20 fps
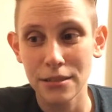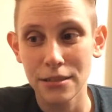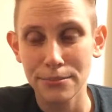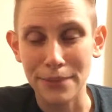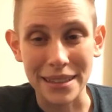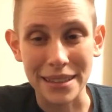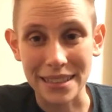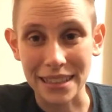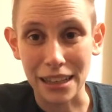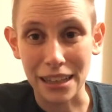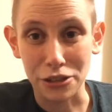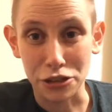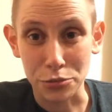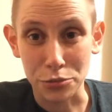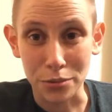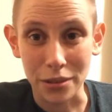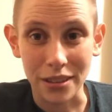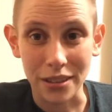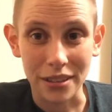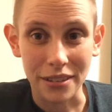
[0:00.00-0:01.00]
basic
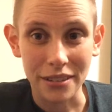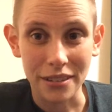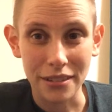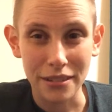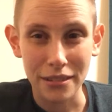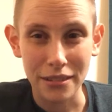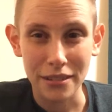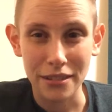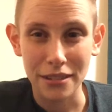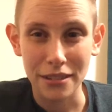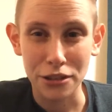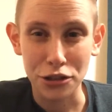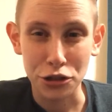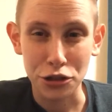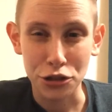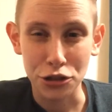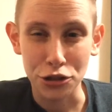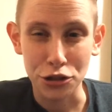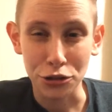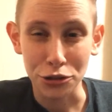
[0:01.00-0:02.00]
algebra,
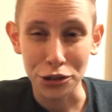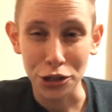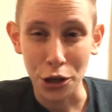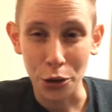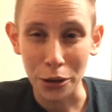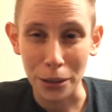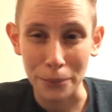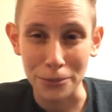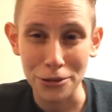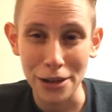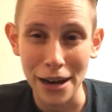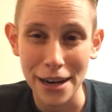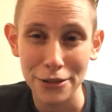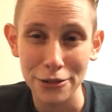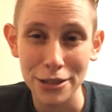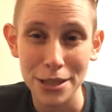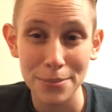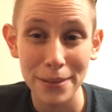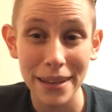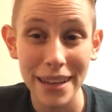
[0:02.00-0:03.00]
you'll know what I'm trying to
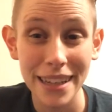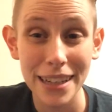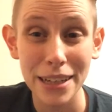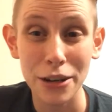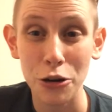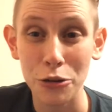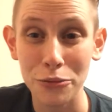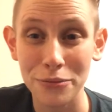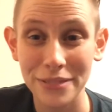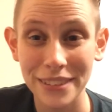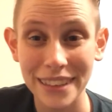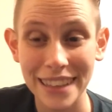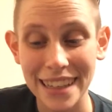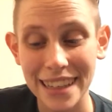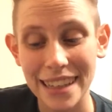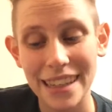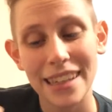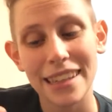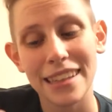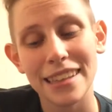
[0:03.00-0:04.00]
explain, and
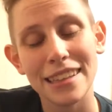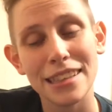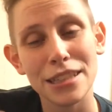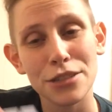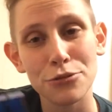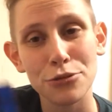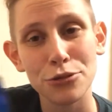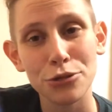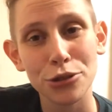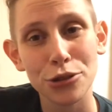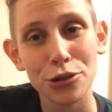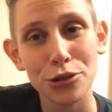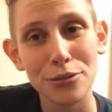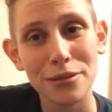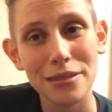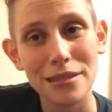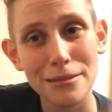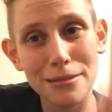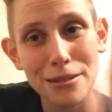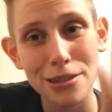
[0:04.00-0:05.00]
hopefully this will
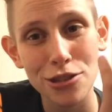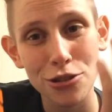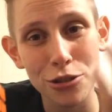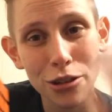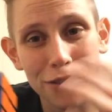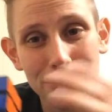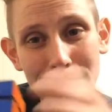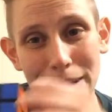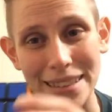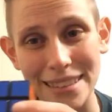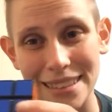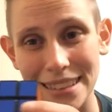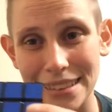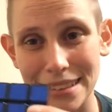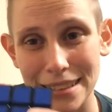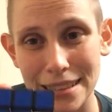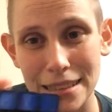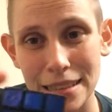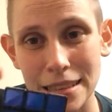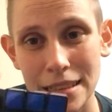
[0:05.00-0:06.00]
sort of make
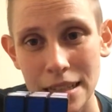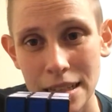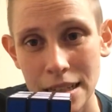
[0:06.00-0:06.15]
sense,